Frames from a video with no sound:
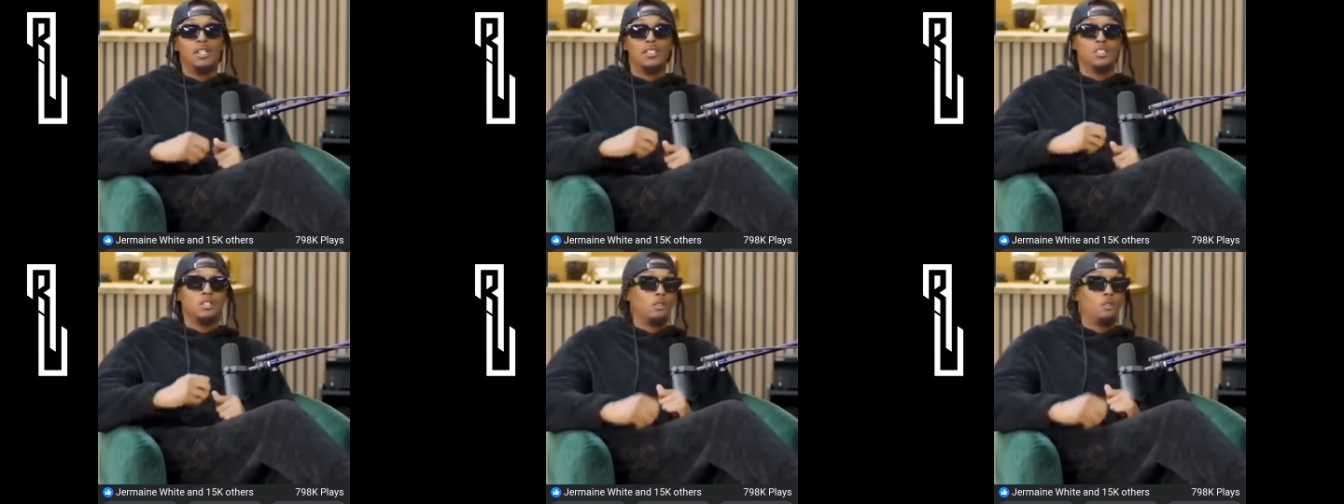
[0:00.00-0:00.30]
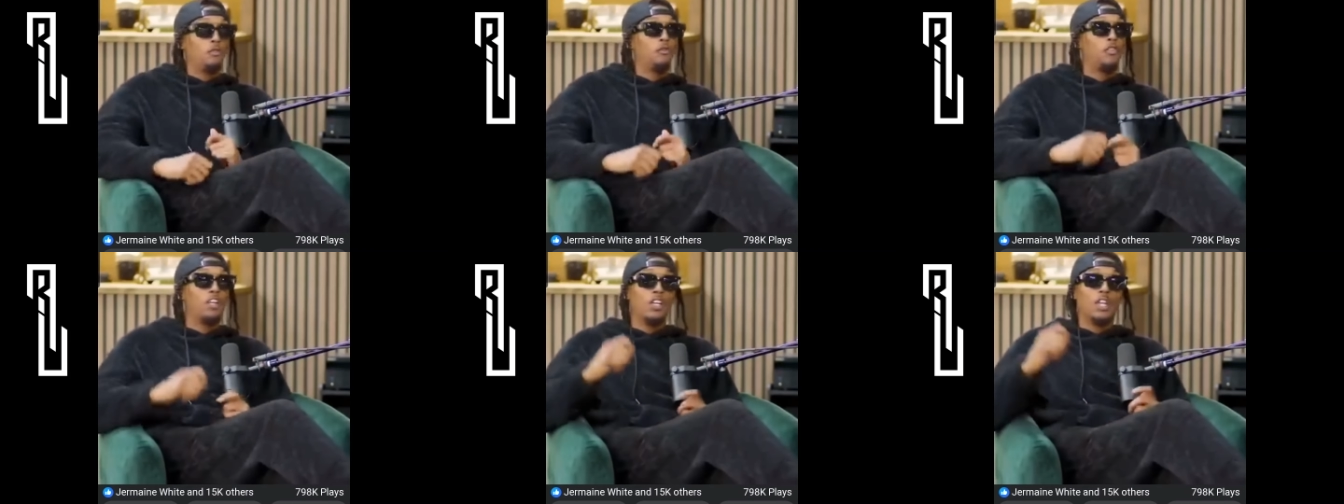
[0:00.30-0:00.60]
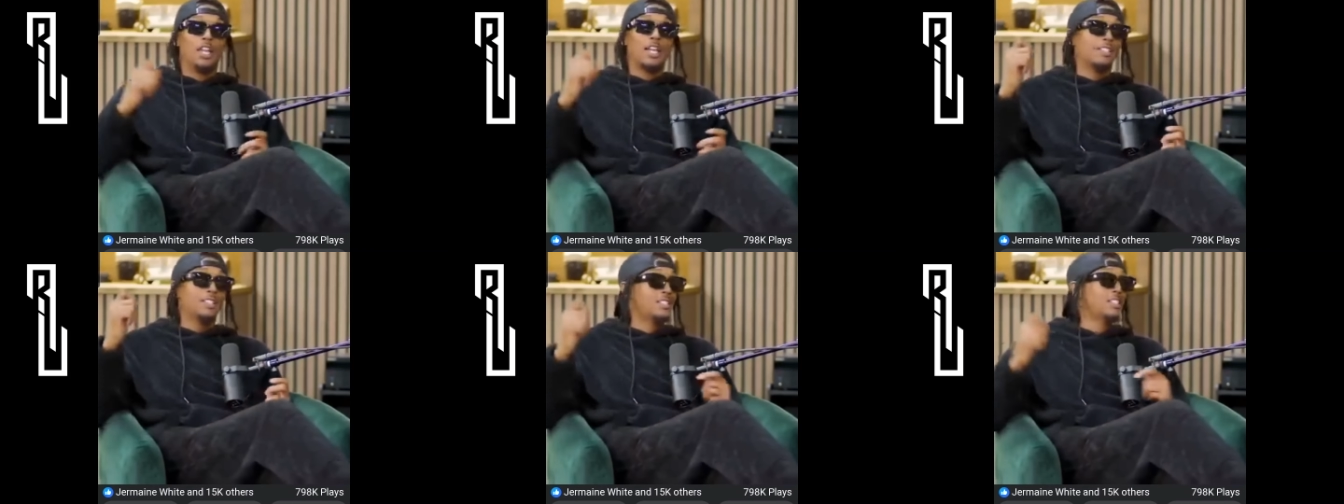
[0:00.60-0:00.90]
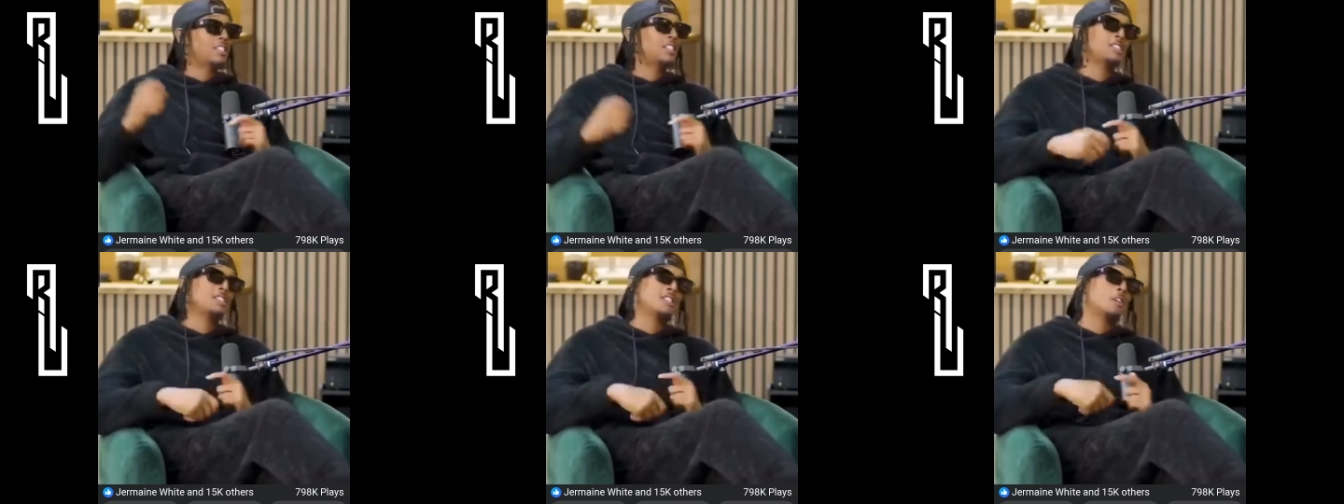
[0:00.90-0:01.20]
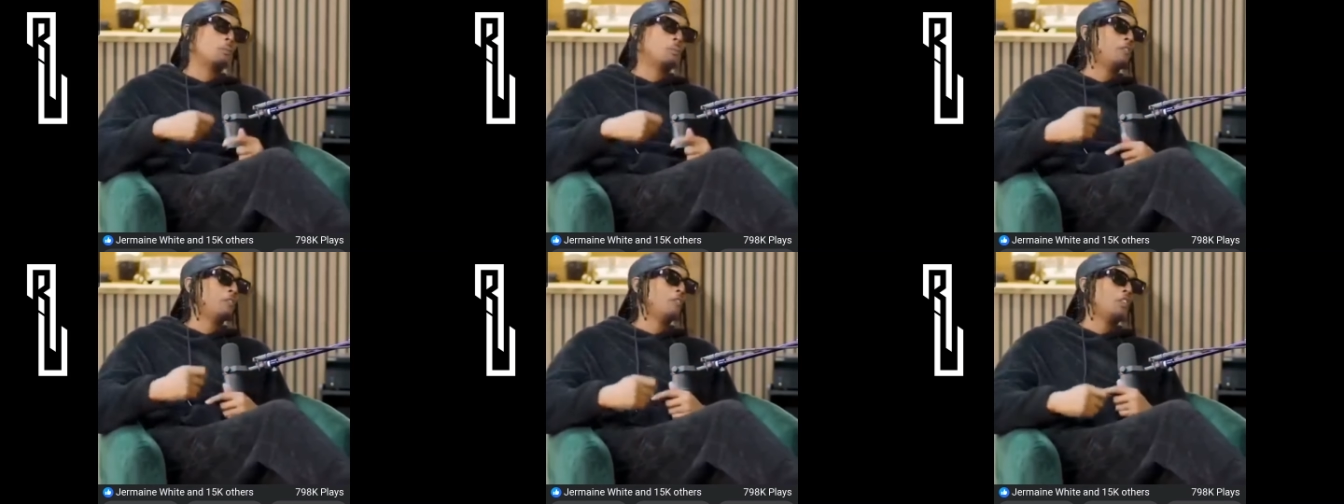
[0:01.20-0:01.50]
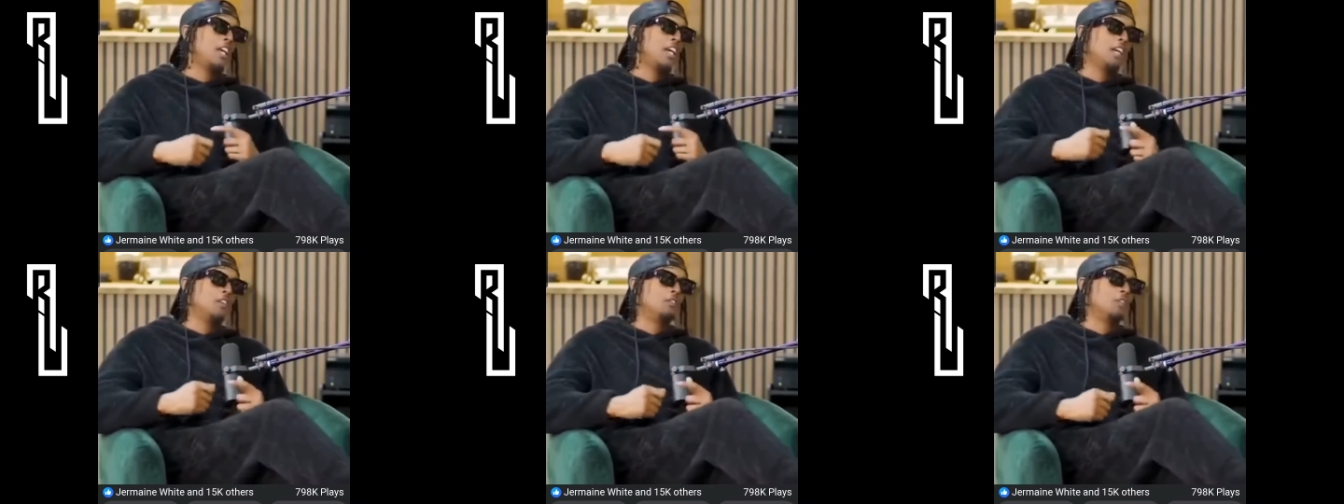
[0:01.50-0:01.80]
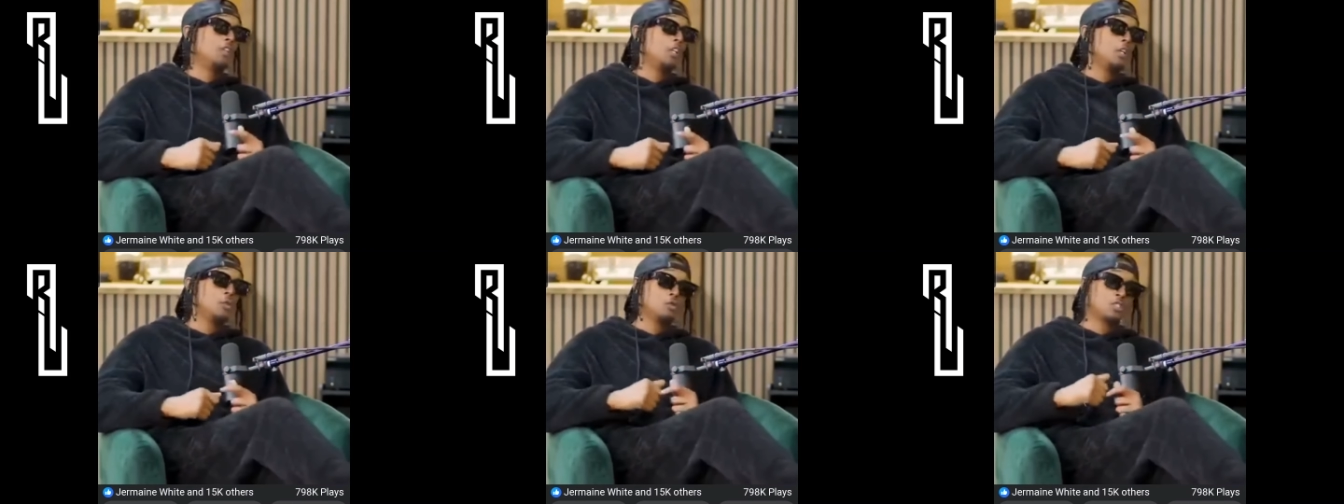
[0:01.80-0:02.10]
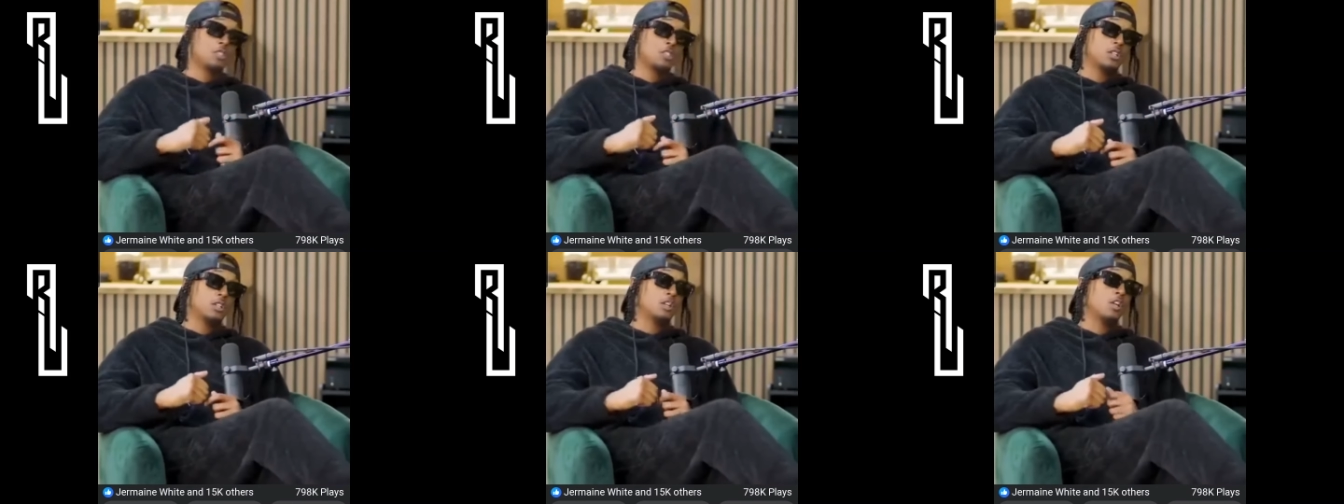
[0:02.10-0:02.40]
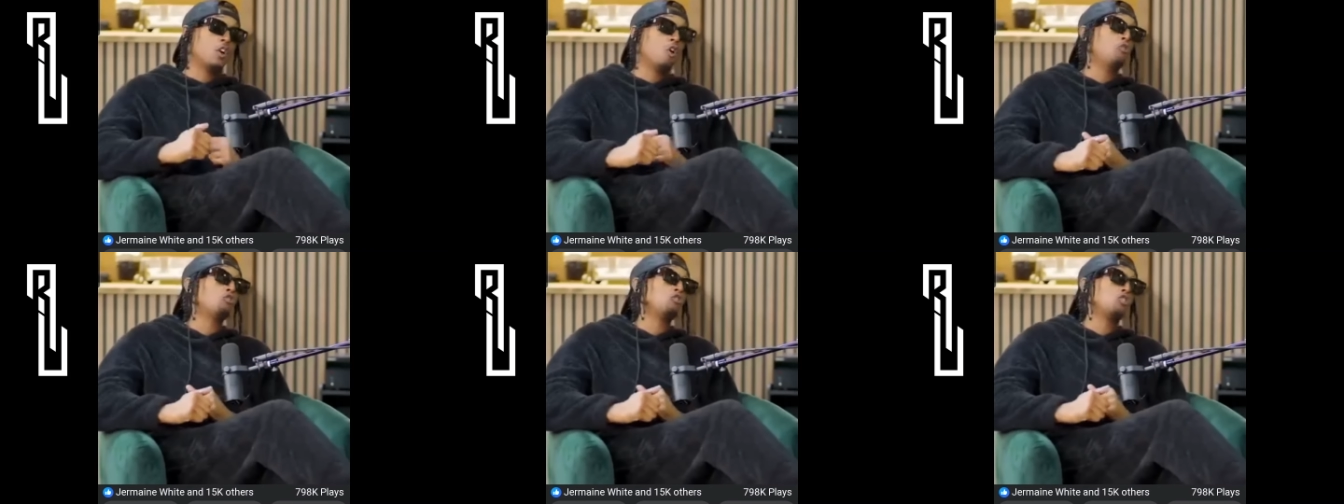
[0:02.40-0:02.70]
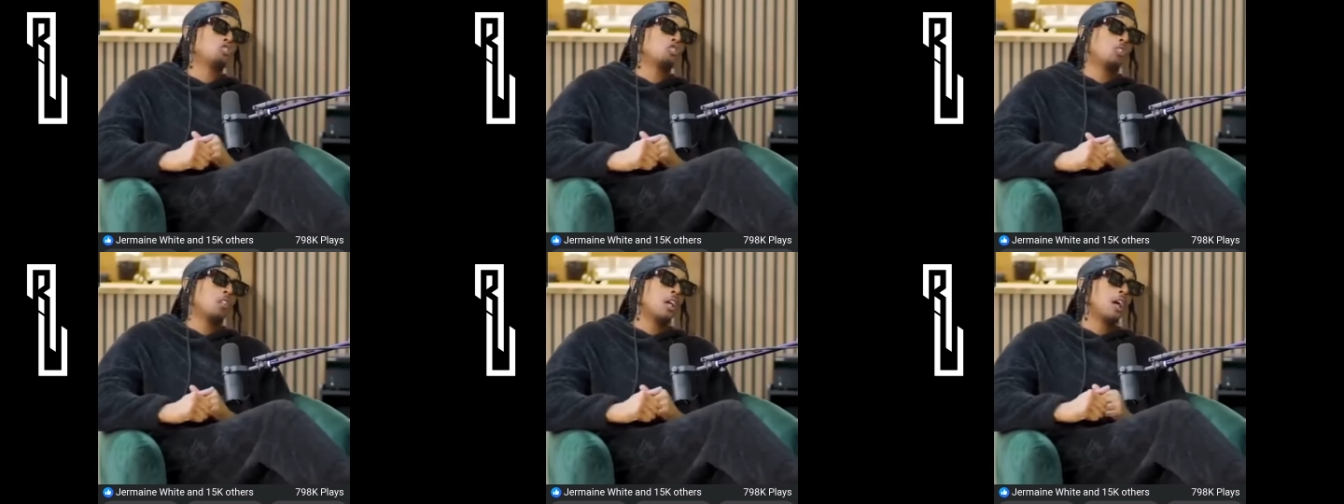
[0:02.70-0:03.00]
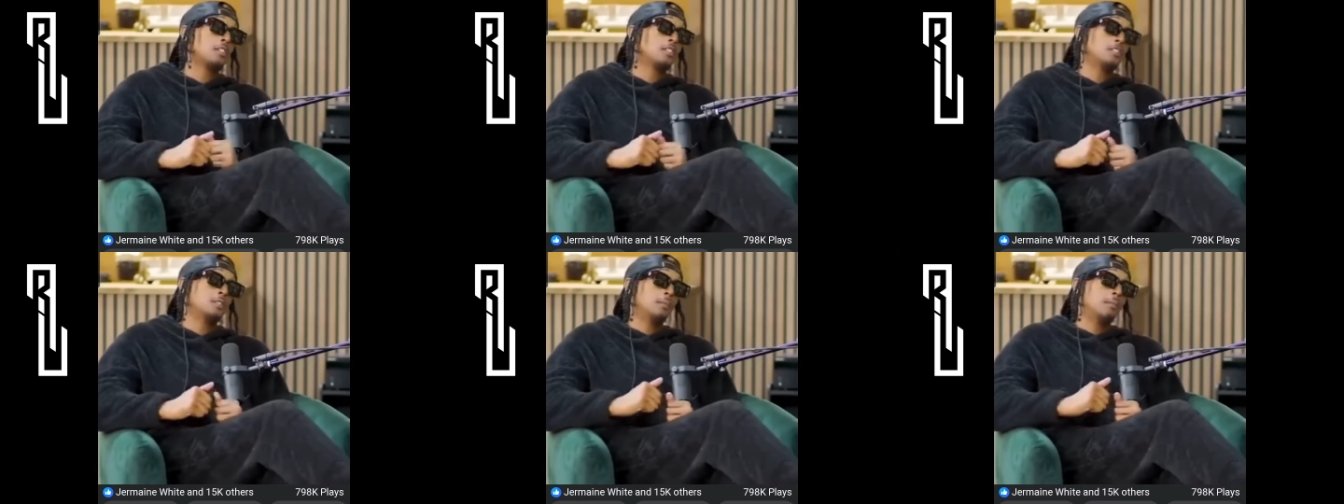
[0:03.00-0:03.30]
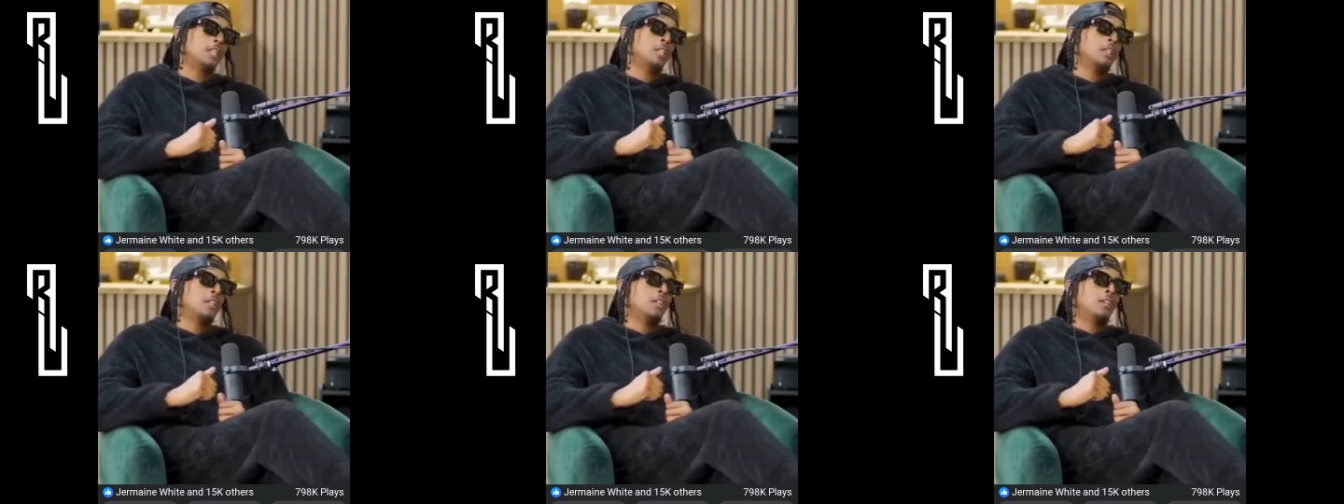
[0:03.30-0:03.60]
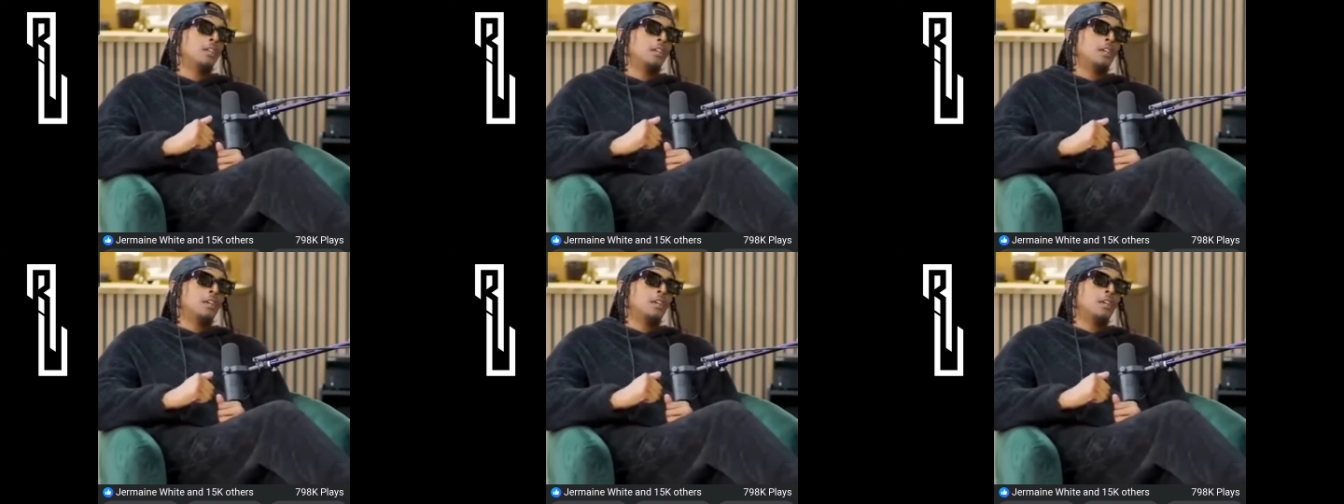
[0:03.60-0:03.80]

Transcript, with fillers: So mm-hmm. you feel like this is gonna be forever. It was right. culture shock to me.